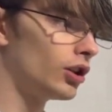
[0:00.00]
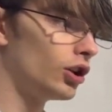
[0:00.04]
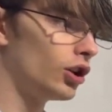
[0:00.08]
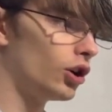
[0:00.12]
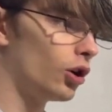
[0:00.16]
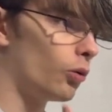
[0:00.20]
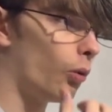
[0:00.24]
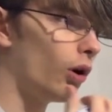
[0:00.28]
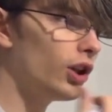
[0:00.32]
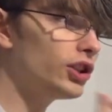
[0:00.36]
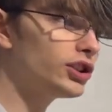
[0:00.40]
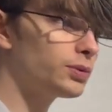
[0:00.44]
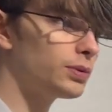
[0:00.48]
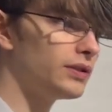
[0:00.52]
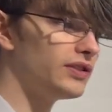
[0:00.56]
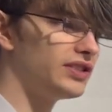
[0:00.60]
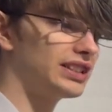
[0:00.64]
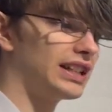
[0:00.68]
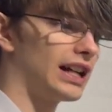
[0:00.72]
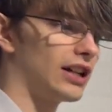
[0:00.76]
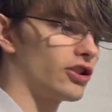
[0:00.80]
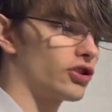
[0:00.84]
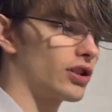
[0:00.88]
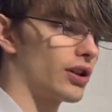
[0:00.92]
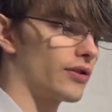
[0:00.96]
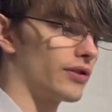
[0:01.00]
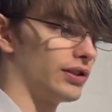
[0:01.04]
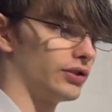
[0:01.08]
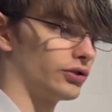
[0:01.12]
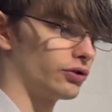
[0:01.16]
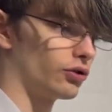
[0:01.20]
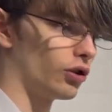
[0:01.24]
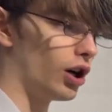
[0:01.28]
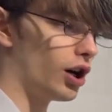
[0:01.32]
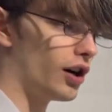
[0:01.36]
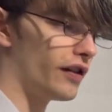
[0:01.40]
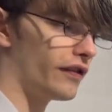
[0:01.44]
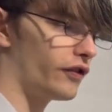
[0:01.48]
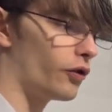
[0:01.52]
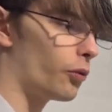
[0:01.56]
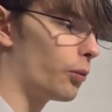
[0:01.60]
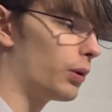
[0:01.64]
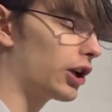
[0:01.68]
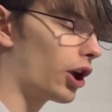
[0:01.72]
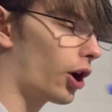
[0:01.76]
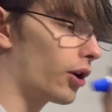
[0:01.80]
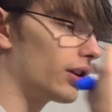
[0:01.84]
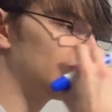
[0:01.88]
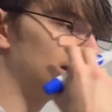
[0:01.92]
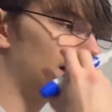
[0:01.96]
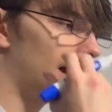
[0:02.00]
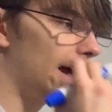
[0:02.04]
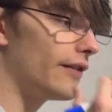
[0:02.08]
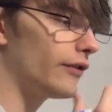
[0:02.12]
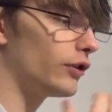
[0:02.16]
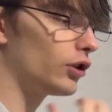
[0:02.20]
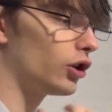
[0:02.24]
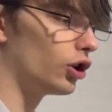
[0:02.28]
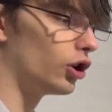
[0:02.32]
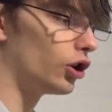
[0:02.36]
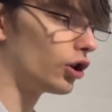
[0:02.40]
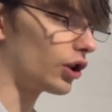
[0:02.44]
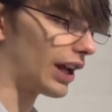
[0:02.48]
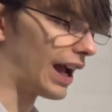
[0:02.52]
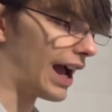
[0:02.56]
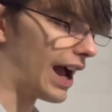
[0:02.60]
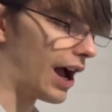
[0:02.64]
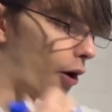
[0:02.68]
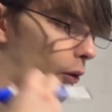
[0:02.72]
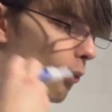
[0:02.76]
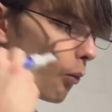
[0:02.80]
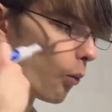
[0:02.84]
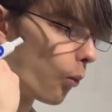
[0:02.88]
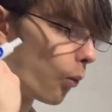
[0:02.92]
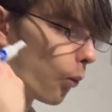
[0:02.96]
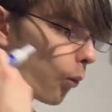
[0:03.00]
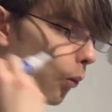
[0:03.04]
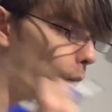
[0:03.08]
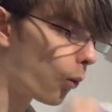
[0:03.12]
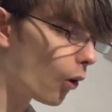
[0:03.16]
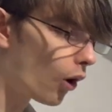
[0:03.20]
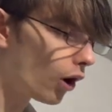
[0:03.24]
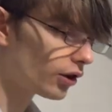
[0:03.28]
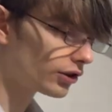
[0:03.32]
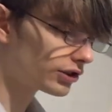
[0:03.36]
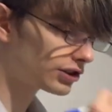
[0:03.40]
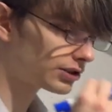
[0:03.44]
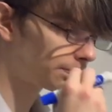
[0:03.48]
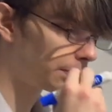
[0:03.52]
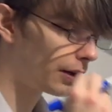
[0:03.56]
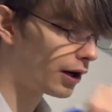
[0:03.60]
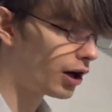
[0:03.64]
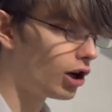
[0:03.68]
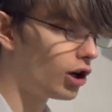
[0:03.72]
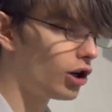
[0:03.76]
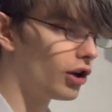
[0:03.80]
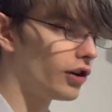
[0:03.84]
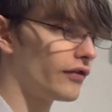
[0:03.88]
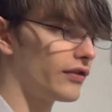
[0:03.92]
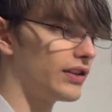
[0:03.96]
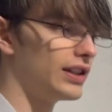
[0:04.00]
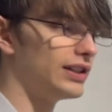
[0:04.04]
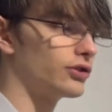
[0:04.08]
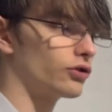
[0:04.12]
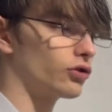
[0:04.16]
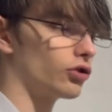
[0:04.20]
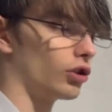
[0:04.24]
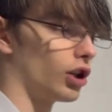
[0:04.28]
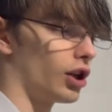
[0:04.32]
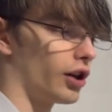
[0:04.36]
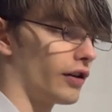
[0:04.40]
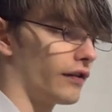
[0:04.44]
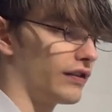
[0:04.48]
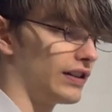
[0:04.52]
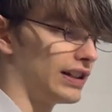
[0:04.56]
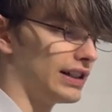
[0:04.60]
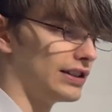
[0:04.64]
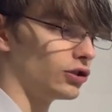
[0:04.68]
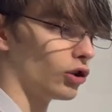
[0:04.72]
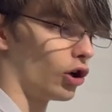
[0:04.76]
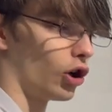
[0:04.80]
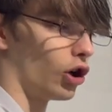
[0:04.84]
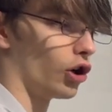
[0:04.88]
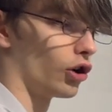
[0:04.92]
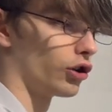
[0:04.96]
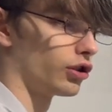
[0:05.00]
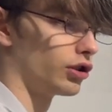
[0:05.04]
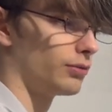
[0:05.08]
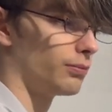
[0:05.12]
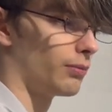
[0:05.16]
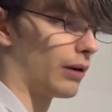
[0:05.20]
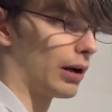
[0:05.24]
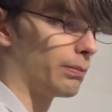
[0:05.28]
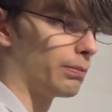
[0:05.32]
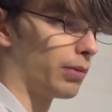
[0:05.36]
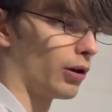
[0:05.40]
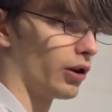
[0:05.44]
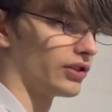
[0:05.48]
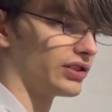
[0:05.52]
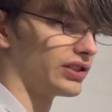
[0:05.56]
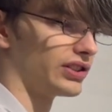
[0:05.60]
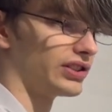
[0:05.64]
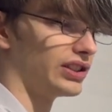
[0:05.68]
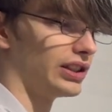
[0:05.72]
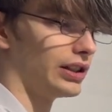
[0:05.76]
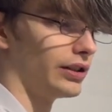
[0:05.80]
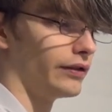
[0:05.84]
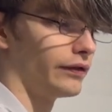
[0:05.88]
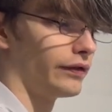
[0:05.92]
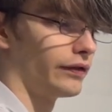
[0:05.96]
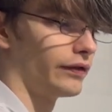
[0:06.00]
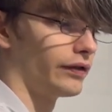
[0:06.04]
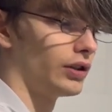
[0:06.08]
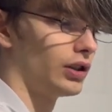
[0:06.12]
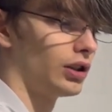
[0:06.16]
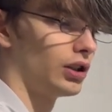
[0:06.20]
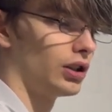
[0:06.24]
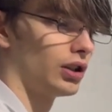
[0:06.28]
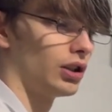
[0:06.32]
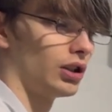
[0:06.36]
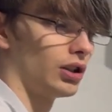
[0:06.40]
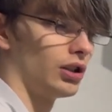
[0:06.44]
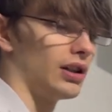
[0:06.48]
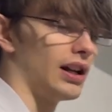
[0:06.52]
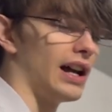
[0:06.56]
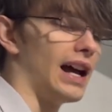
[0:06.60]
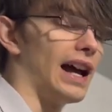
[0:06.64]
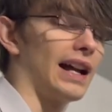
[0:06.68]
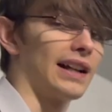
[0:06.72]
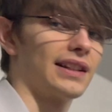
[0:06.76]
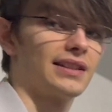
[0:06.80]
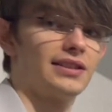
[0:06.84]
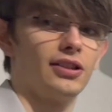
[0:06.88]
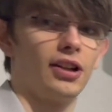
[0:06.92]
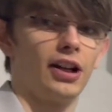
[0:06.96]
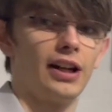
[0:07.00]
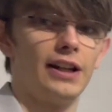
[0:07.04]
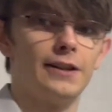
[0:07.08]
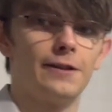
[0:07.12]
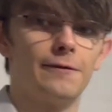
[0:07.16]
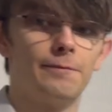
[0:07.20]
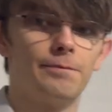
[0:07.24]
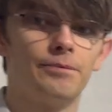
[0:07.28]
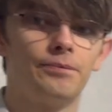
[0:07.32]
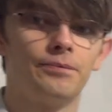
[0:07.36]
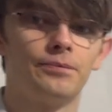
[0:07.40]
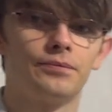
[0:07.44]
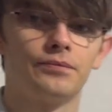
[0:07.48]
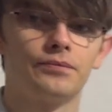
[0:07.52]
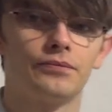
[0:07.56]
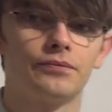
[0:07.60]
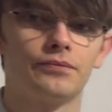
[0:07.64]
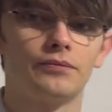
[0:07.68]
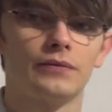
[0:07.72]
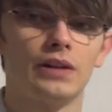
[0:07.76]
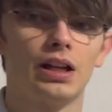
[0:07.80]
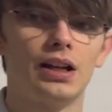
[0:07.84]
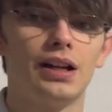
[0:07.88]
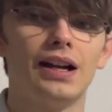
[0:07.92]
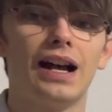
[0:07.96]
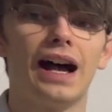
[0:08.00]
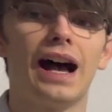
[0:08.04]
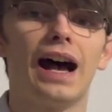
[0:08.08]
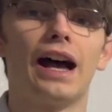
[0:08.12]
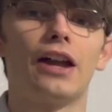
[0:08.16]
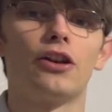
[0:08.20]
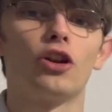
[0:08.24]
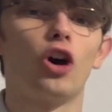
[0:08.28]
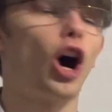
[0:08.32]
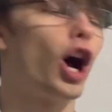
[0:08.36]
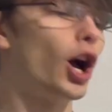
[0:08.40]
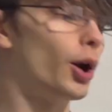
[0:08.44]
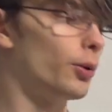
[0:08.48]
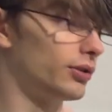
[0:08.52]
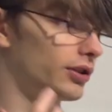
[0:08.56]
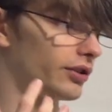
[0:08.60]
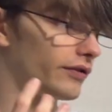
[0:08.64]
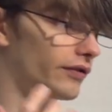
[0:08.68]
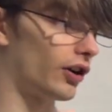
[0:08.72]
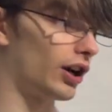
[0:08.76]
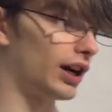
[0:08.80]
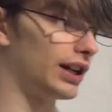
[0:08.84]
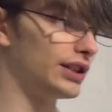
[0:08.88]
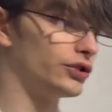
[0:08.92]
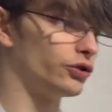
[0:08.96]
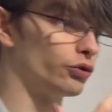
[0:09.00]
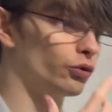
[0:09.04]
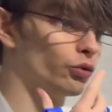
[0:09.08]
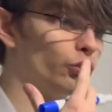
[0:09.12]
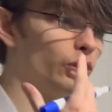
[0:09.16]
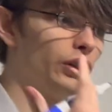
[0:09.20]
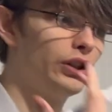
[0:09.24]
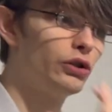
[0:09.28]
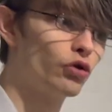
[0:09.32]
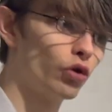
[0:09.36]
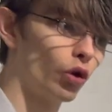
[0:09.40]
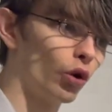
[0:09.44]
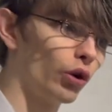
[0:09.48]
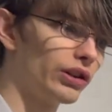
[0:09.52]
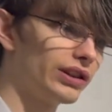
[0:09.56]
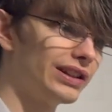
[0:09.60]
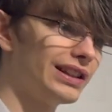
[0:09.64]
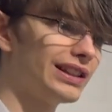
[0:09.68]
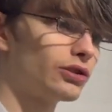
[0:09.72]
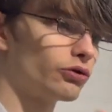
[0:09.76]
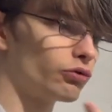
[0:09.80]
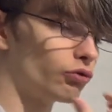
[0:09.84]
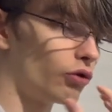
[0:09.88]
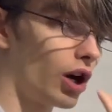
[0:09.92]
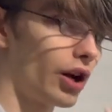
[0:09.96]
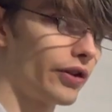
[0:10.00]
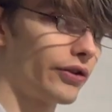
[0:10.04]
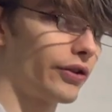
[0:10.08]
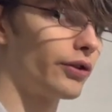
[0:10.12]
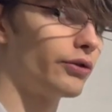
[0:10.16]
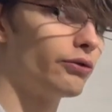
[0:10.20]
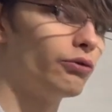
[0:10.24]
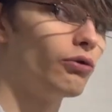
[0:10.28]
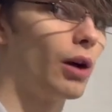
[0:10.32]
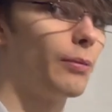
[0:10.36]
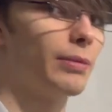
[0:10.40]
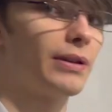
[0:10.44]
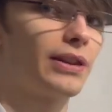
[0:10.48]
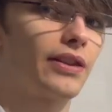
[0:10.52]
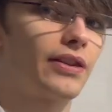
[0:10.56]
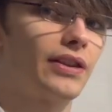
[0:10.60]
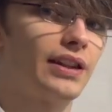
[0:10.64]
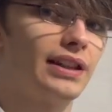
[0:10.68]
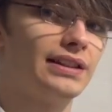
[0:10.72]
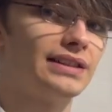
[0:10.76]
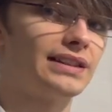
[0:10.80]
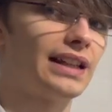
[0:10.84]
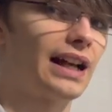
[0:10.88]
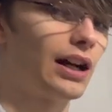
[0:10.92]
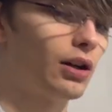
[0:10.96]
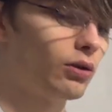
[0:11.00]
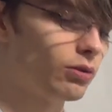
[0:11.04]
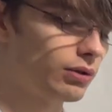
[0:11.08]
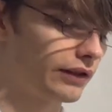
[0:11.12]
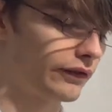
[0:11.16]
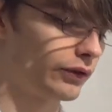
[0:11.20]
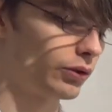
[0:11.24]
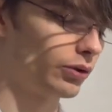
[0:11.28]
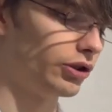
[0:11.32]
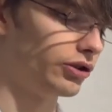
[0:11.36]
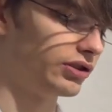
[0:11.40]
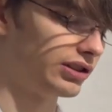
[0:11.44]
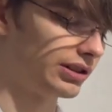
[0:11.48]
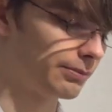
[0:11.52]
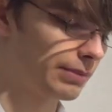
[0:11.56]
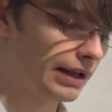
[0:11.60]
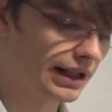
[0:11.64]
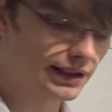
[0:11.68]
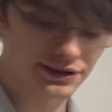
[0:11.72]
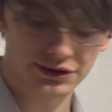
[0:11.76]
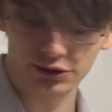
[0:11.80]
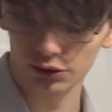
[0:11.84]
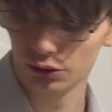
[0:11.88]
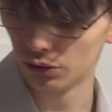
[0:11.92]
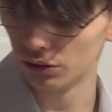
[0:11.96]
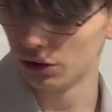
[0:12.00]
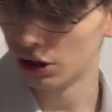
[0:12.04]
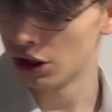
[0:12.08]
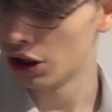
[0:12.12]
once we've sketched up this graph, we're going to have a look at what part of this graph is on my positive x side. And I would advise redrawing this rather than rubbing things out if you're using pencil,